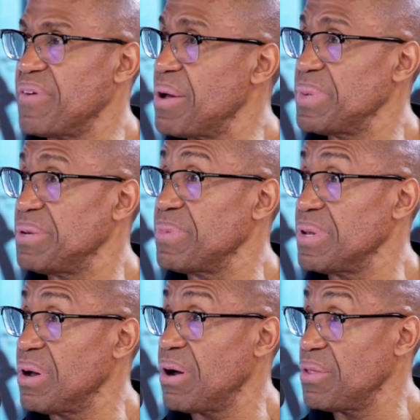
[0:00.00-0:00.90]
I'm in
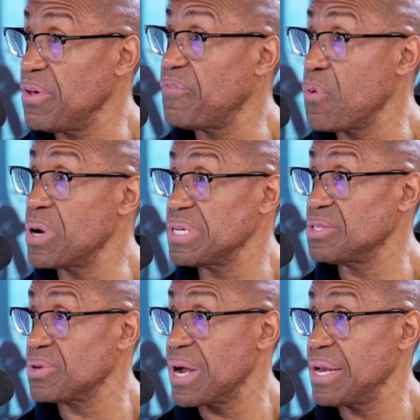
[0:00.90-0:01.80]
the
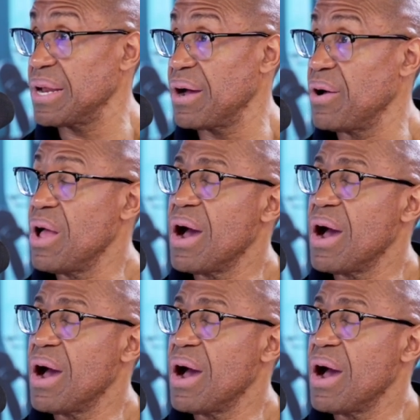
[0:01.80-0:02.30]
40s right now,